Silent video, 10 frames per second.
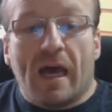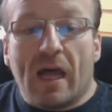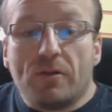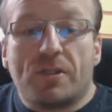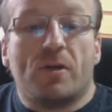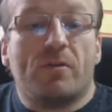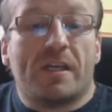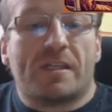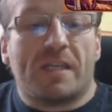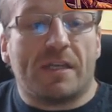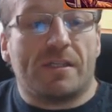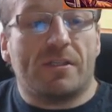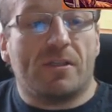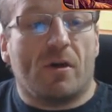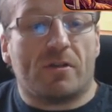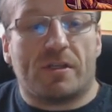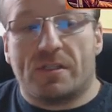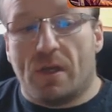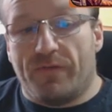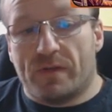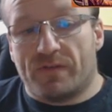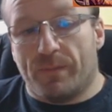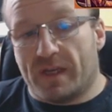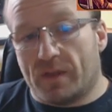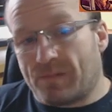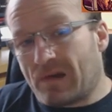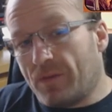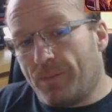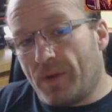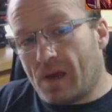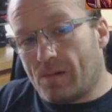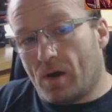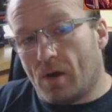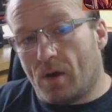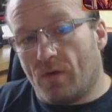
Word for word: L2, the Assassin's Knot, suffers from being the proud bearer